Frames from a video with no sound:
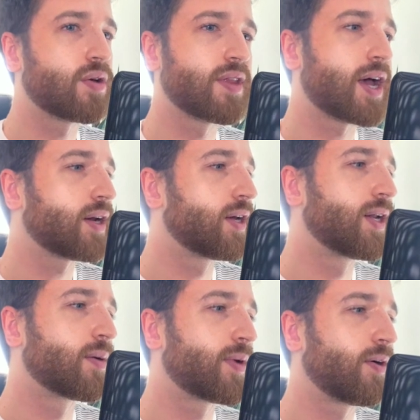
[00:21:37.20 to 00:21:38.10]
that
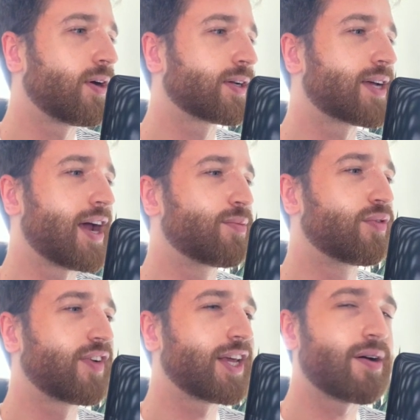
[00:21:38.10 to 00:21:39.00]
in a periodic table
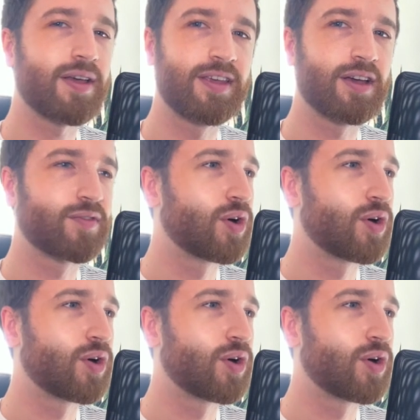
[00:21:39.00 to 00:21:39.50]
video. I think I've gone